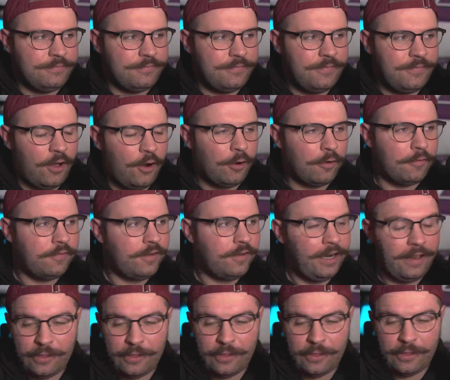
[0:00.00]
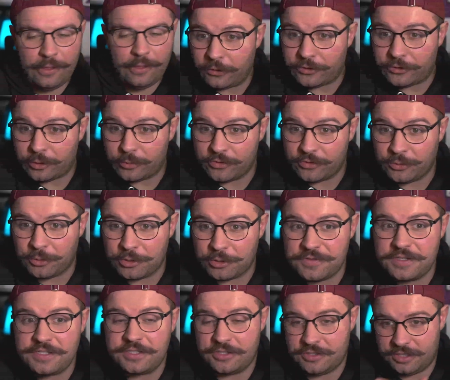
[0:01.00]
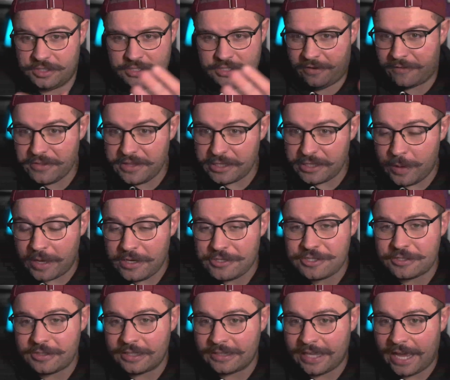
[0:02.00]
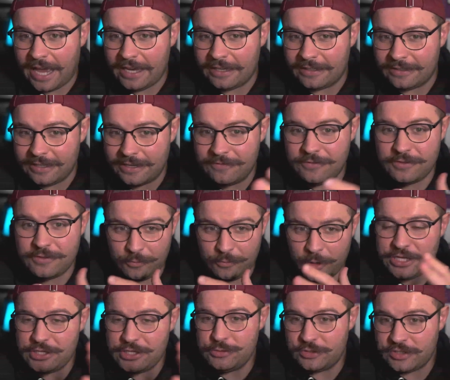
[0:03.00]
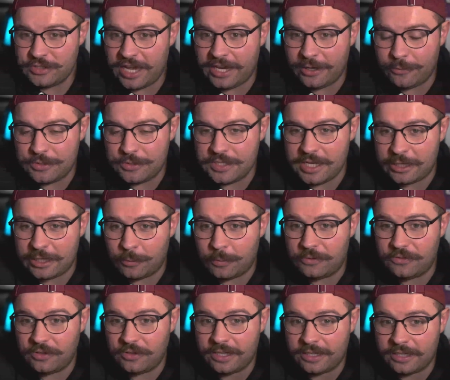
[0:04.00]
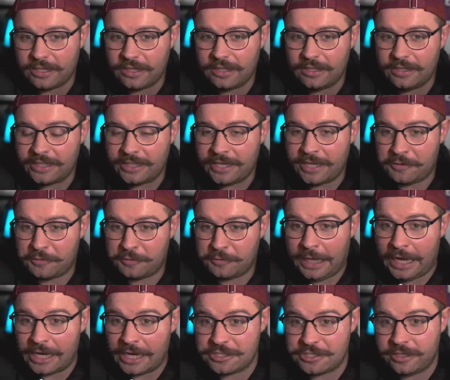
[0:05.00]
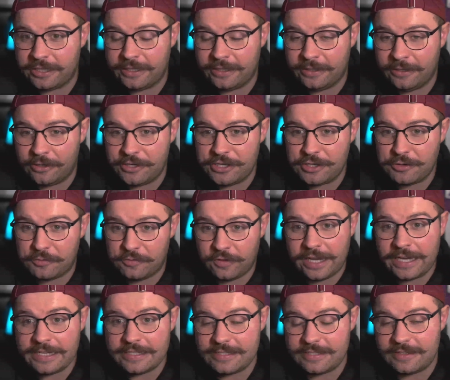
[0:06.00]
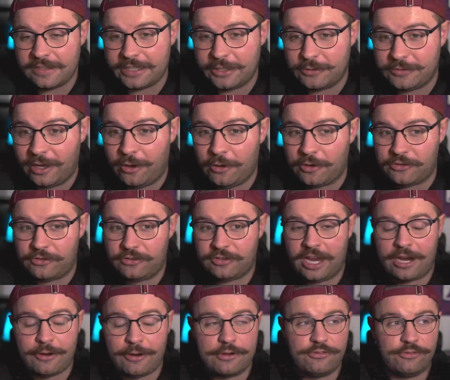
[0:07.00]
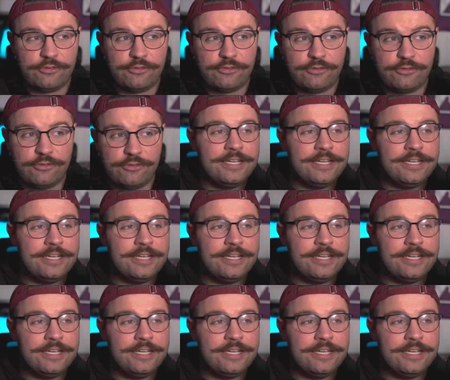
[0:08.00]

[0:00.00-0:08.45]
horrified of those long term storage fees because everything you mentioned like that, even the way you said it was like almost like you had a flashlight under your face and like you're telling a scary story.